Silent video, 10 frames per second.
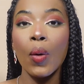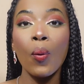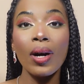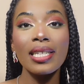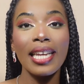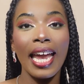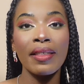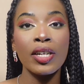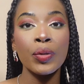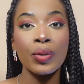Once
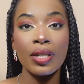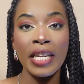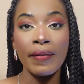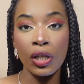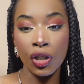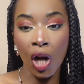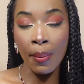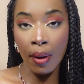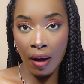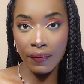candidates receive a
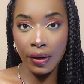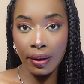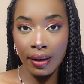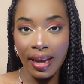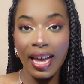job offer,